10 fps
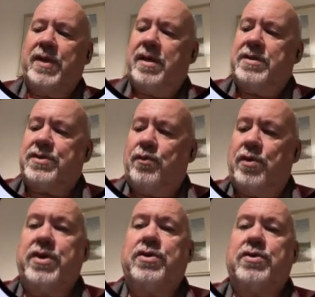So
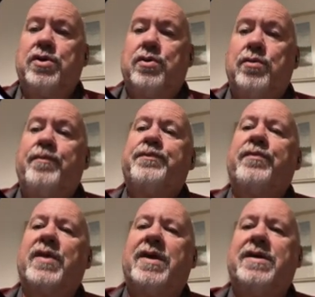what you do
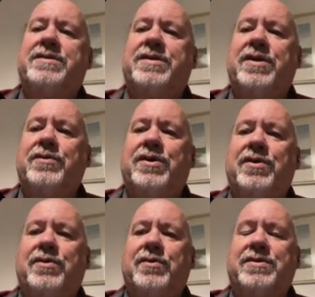is you
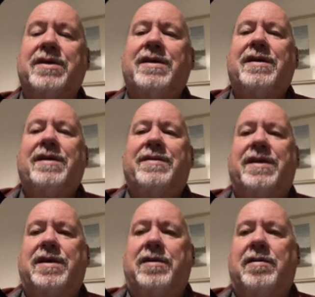use
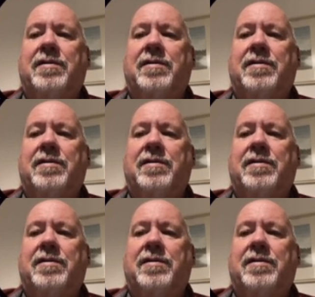the,